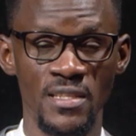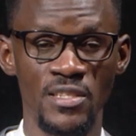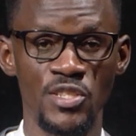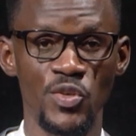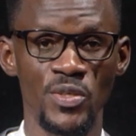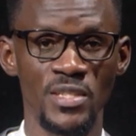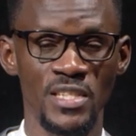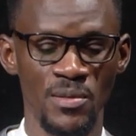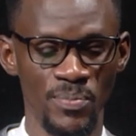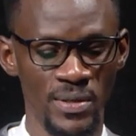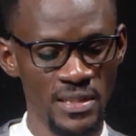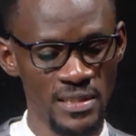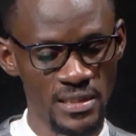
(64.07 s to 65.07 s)
the insurance
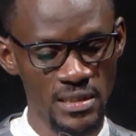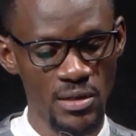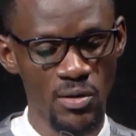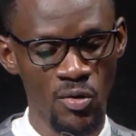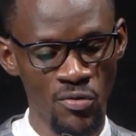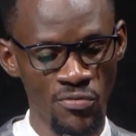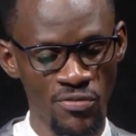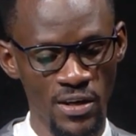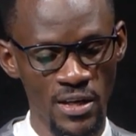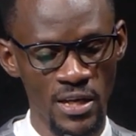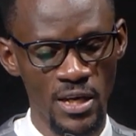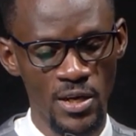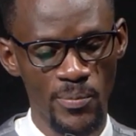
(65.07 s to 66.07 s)
companies offer.
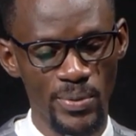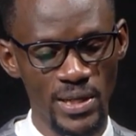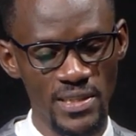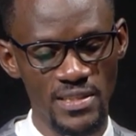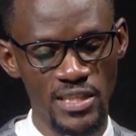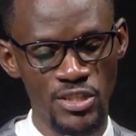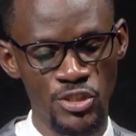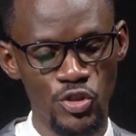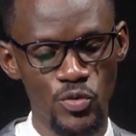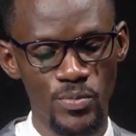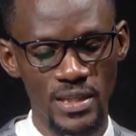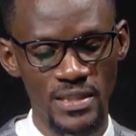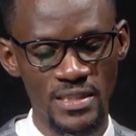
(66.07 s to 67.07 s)
Plus,
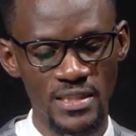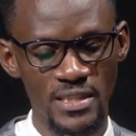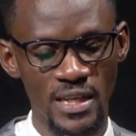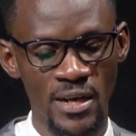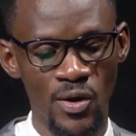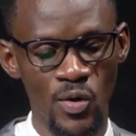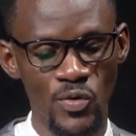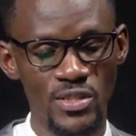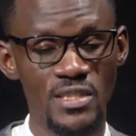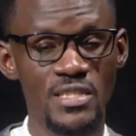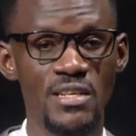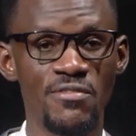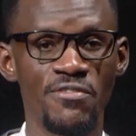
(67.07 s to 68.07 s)
Jumia did launch
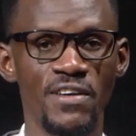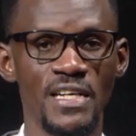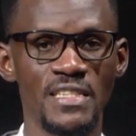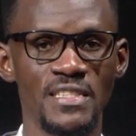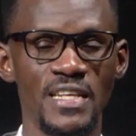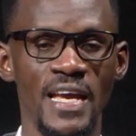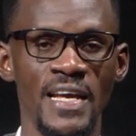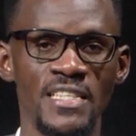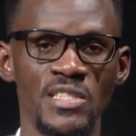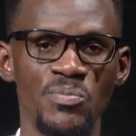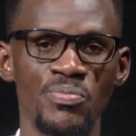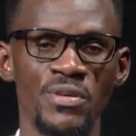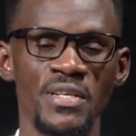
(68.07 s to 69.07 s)
its first
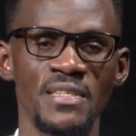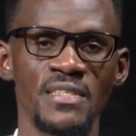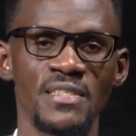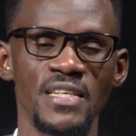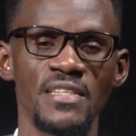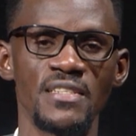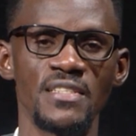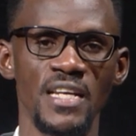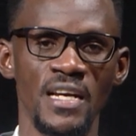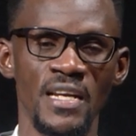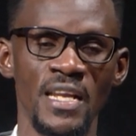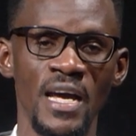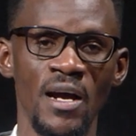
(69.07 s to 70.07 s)
experience center.
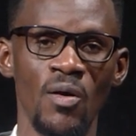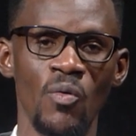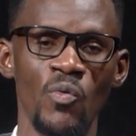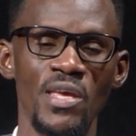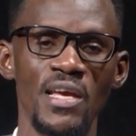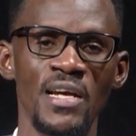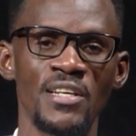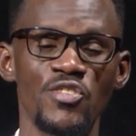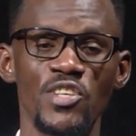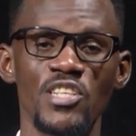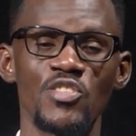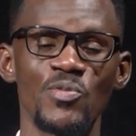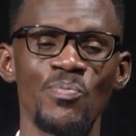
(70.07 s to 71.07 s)
Now, we are
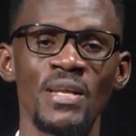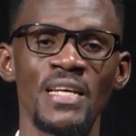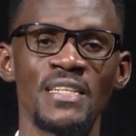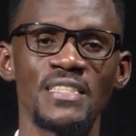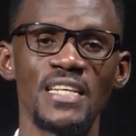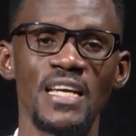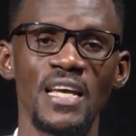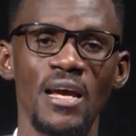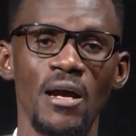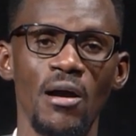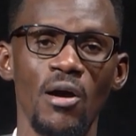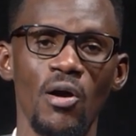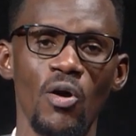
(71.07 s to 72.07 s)
trying to blend
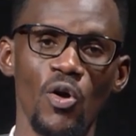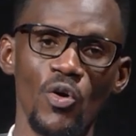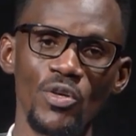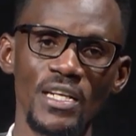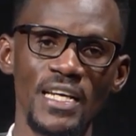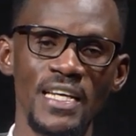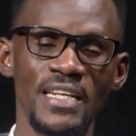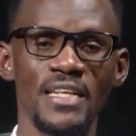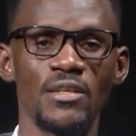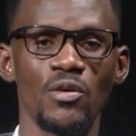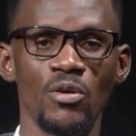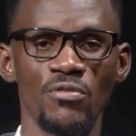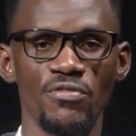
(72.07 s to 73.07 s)
online and
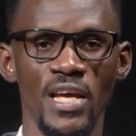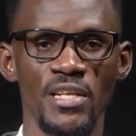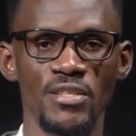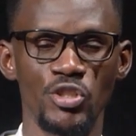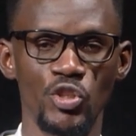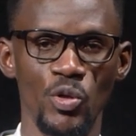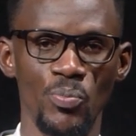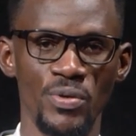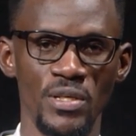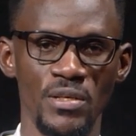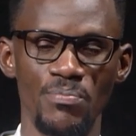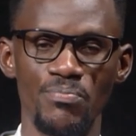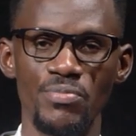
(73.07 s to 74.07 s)
offline
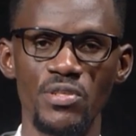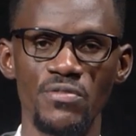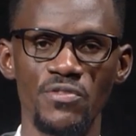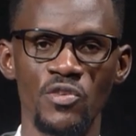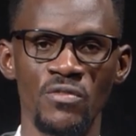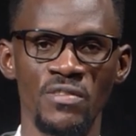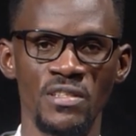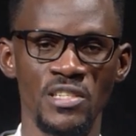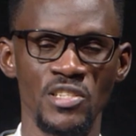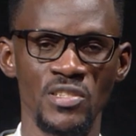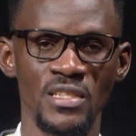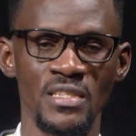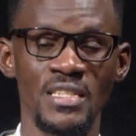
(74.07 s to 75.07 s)
shopping. Beautiful
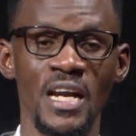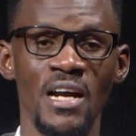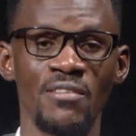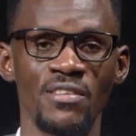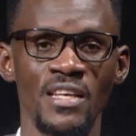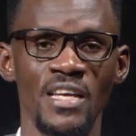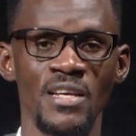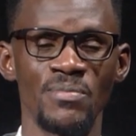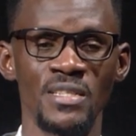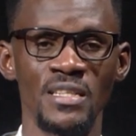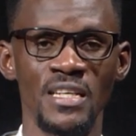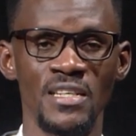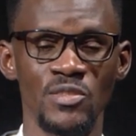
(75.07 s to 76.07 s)
conversation I did have with the
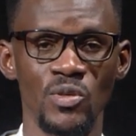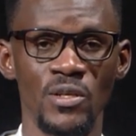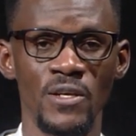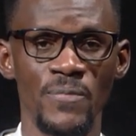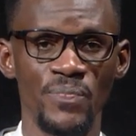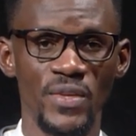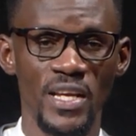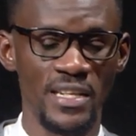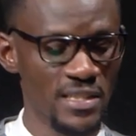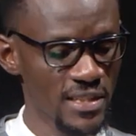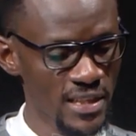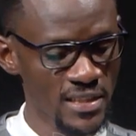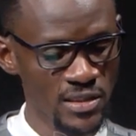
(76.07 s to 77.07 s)
MD there as well. And he
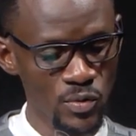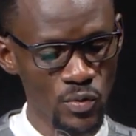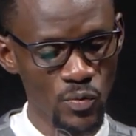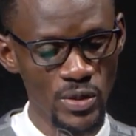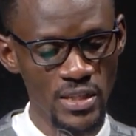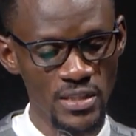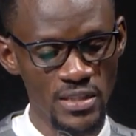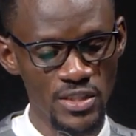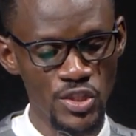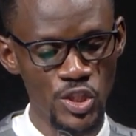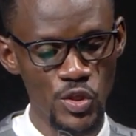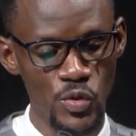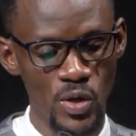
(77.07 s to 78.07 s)
says, look, we just need
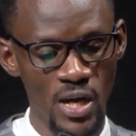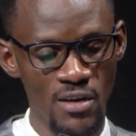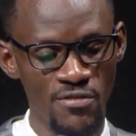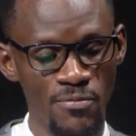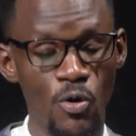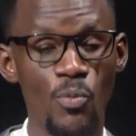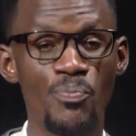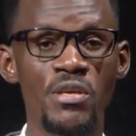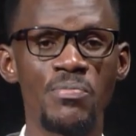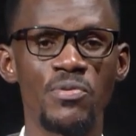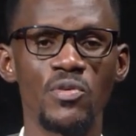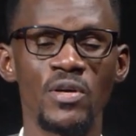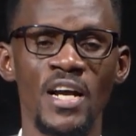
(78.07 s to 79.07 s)
to have more
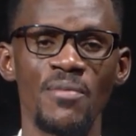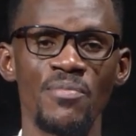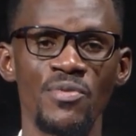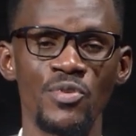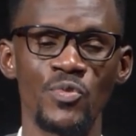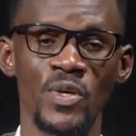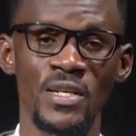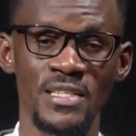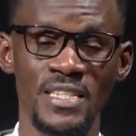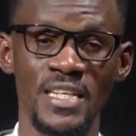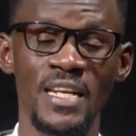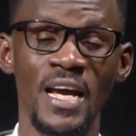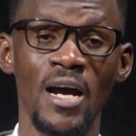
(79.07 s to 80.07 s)
people come through to
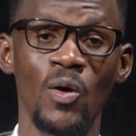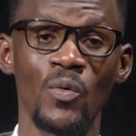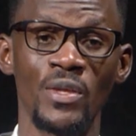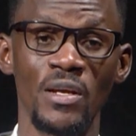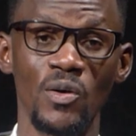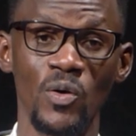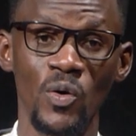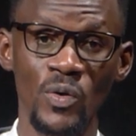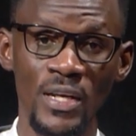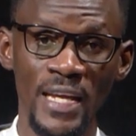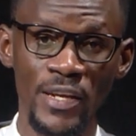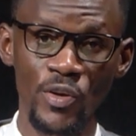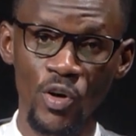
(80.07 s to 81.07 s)
understand how the
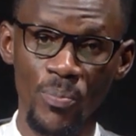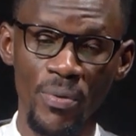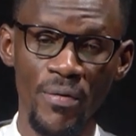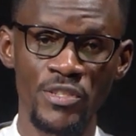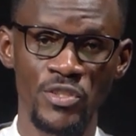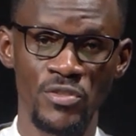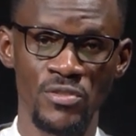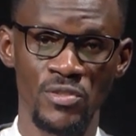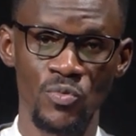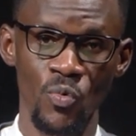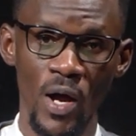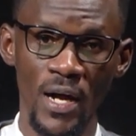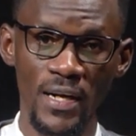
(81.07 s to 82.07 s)
online operations
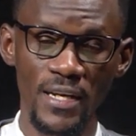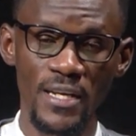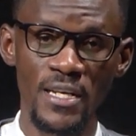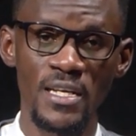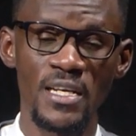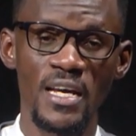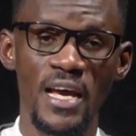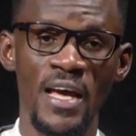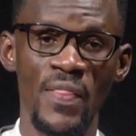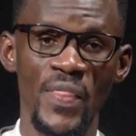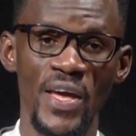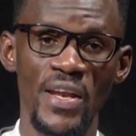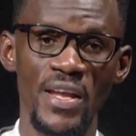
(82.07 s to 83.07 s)
work. And
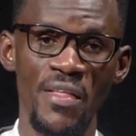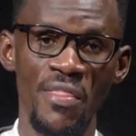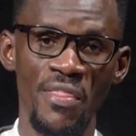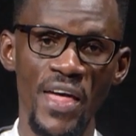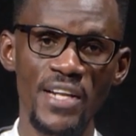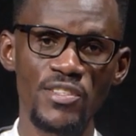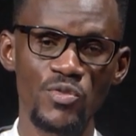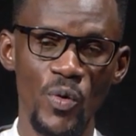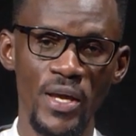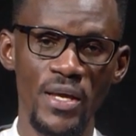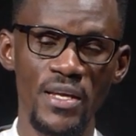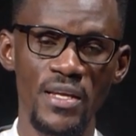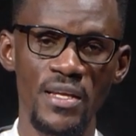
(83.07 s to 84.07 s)
then that
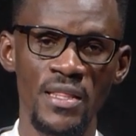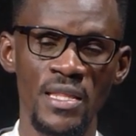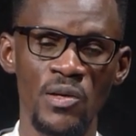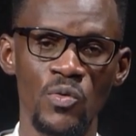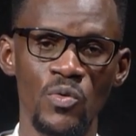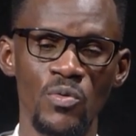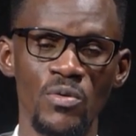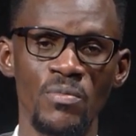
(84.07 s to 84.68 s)
way, they will